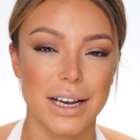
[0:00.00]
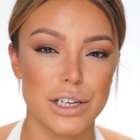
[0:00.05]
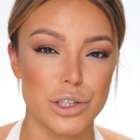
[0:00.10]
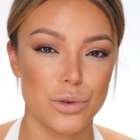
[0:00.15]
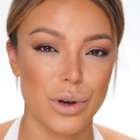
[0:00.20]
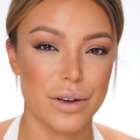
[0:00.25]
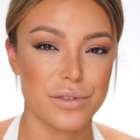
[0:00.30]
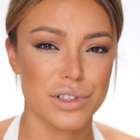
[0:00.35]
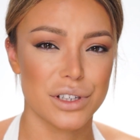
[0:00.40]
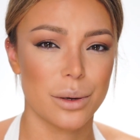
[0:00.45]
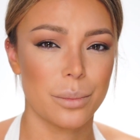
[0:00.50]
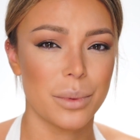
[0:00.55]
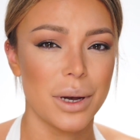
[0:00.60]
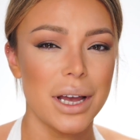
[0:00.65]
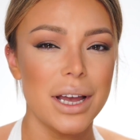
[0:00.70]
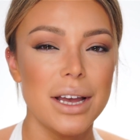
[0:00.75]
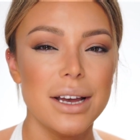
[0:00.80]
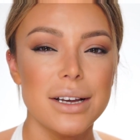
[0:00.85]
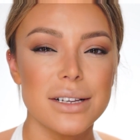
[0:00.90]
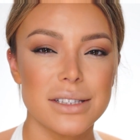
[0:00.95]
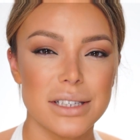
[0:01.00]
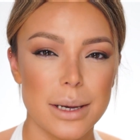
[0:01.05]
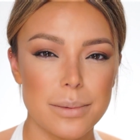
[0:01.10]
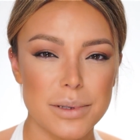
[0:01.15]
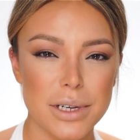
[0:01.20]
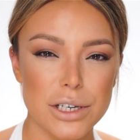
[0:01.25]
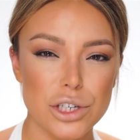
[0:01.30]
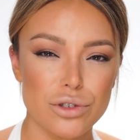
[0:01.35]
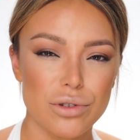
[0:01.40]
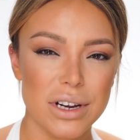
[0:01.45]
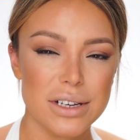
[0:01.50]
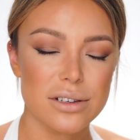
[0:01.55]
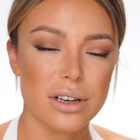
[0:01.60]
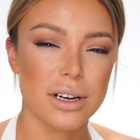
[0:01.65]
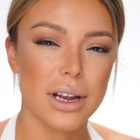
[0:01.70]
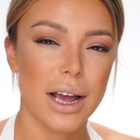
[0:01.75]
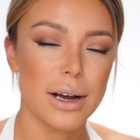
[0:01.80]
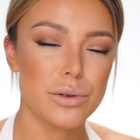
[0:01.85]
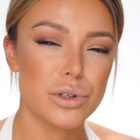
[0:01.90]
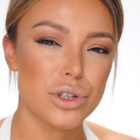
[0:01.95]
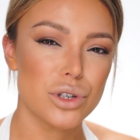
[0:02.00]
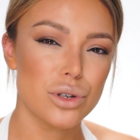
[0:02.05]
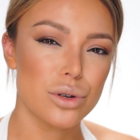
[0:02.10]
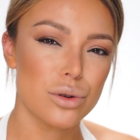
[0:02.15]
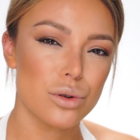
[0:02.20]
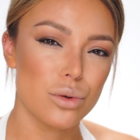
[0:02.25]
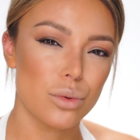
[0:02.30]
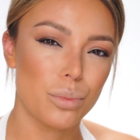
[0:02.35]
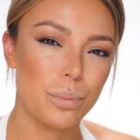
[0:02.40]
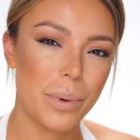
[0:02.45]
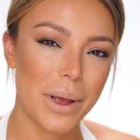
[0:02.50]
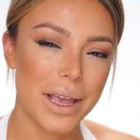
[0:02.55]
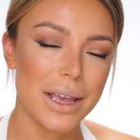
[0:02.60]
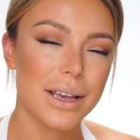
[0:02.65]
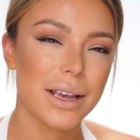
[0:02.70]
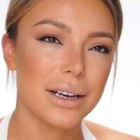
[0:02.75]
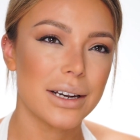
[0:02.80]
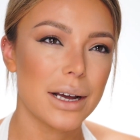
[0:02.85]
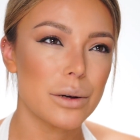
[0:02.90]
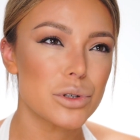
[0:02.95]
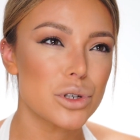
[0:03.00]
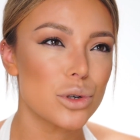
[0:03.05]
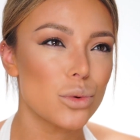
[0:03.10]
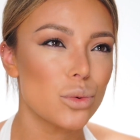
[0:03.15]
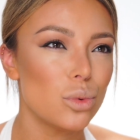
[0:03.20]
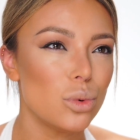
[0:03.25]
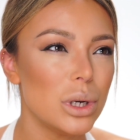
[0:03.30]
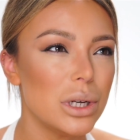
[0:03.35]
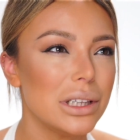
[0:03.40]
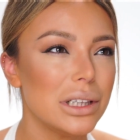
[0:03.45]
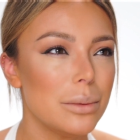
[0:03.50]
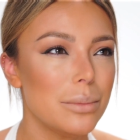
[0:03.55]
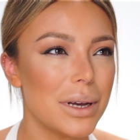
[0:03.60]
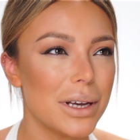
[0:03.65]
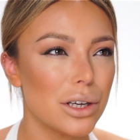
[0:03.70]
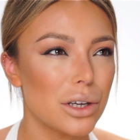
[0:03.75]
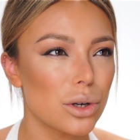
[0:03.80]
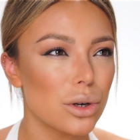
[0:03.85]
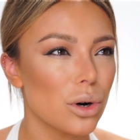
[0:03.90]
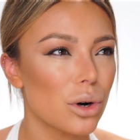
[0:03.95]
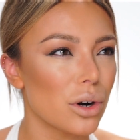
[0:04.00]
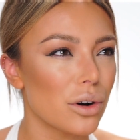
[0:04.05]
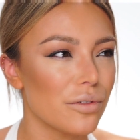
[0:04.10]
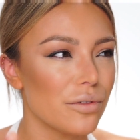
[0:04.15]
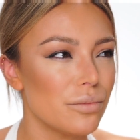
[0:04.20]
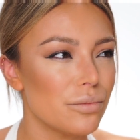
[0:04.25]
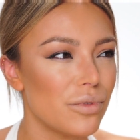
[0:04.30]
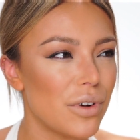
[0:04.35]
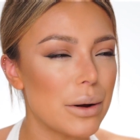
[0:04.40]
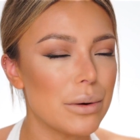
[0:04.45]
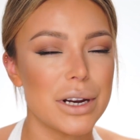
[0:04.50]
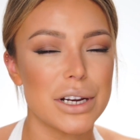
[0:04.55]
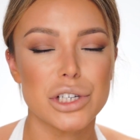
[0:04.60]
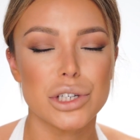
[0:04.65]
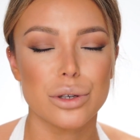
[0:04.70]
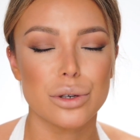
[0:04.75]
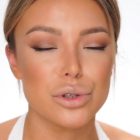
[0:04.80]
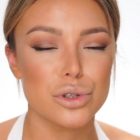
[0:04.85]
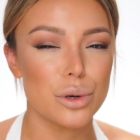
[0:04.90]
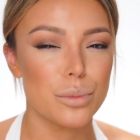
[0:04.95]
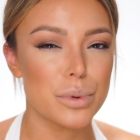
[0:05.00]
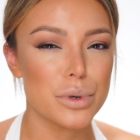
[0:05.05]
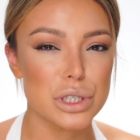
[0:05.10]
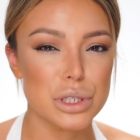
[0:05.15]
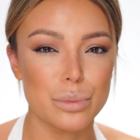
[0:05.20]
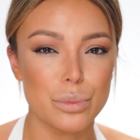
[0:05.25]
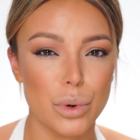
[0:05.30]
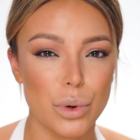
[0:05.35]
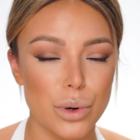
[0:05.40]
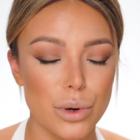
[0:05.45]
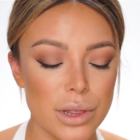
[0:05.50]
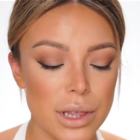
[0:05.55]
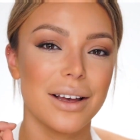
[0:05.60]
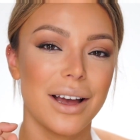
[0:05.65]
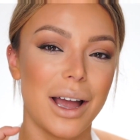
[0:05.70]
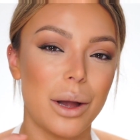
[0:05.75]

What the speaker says: I do have some tips and tricks on how to bake and how to really make your foundation look super smooth.